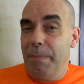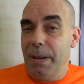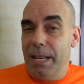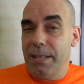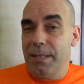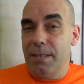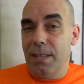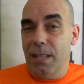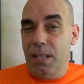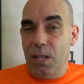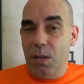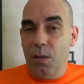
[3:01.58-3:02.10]

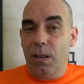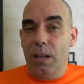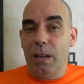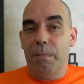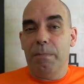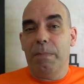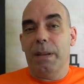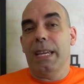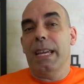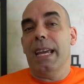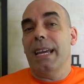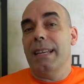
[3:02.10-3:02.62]
best that you can
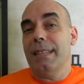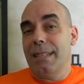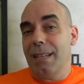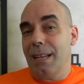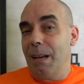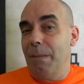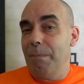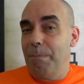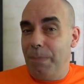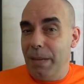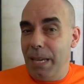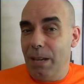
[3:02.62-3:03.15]
be and to
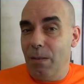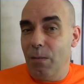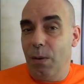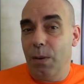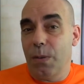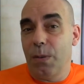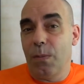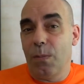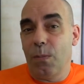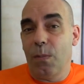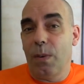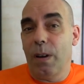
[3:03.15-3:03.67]
compete
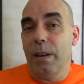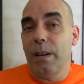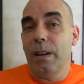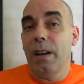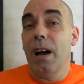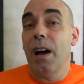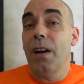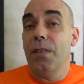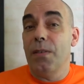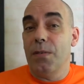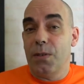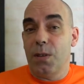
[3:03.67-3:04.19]
with what
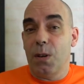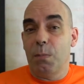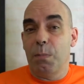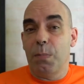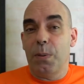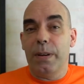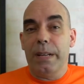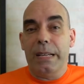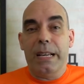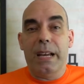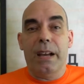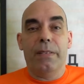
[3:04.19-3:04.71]
others are
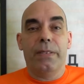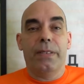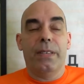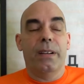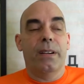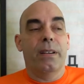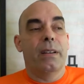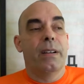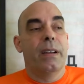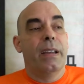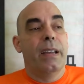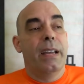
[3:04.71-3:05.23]
putting out
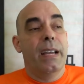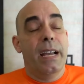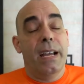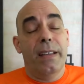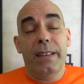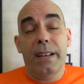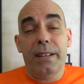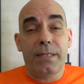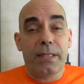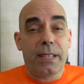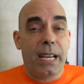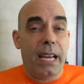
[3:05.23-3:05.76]
there.
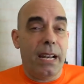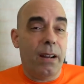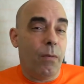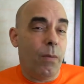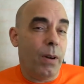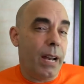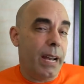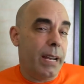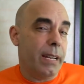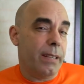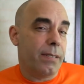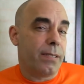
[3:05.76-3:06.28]
And that's kind of
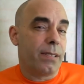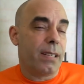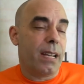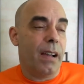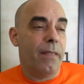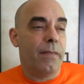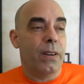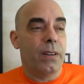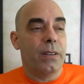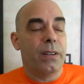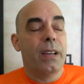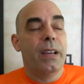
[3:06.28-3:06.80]
what I
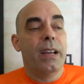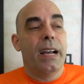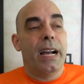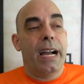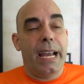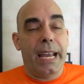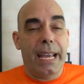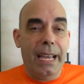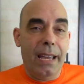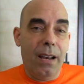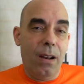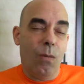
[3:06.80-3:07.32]
discovered.
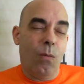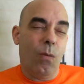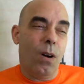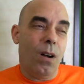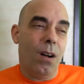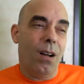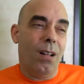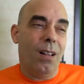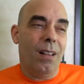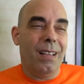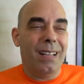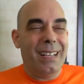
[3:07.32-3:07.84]
I hit a
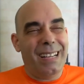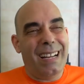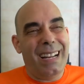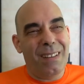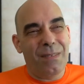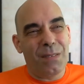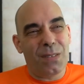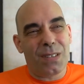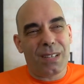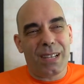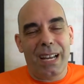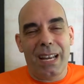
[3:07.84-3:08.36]
wall, I
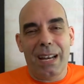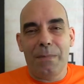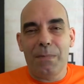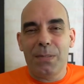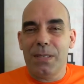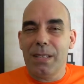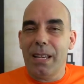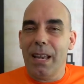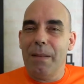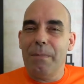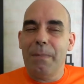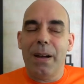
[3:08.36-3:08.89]
was kind of
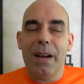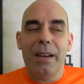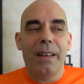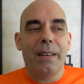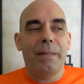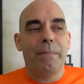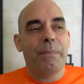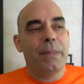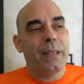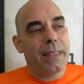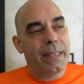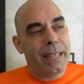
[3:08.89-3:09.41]
upset about
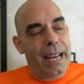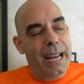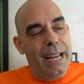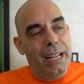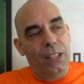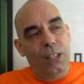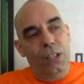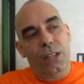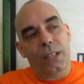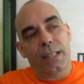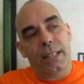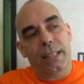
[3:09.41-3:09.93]
it, but then I
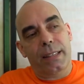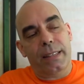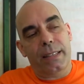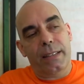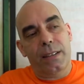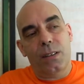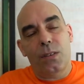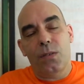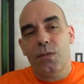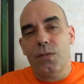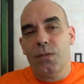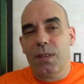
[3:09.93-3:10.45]
looked at the
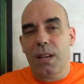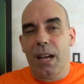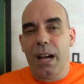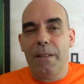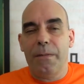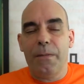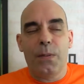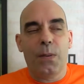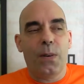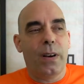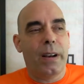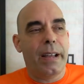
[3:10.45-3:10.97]
new
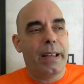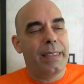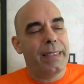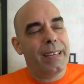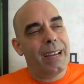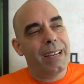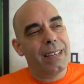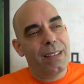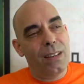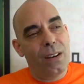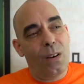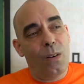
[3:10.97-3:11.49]
software and I
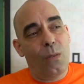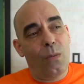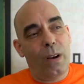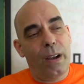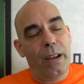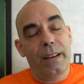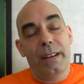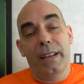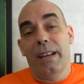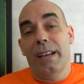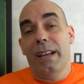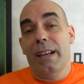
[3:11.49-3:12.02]
thought, you know
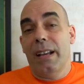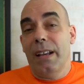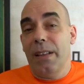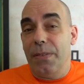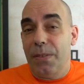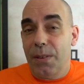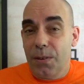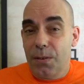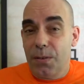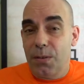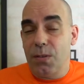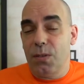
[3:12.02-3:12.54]
what,
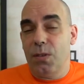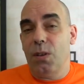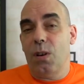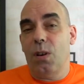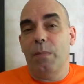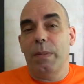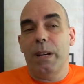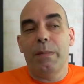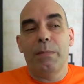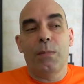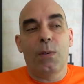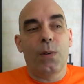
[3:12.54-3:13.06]
there's so
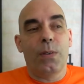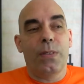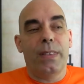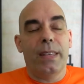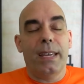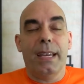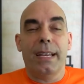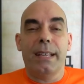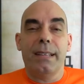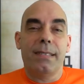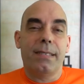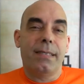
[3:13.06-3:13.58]
many more
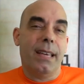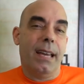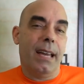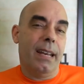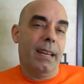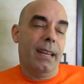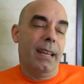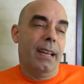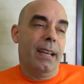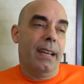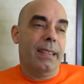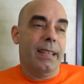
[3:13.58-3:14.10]
things
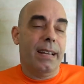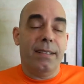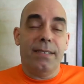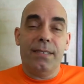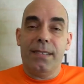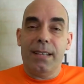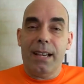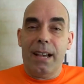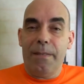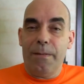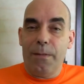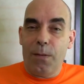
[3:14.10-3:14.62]
that that
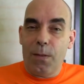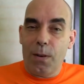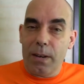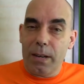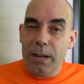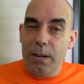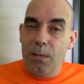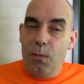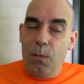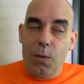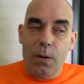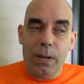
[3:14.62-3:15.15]
software
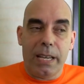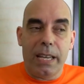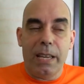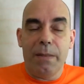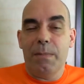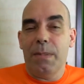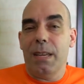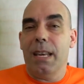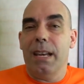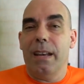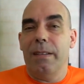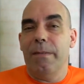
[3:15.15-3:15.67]
will give
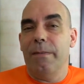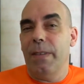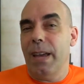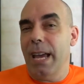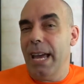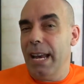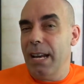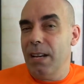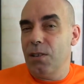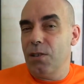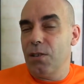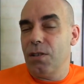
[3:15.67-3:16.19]
me an
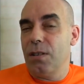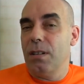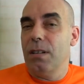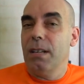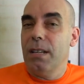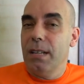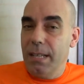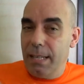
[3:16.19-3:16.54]
advantage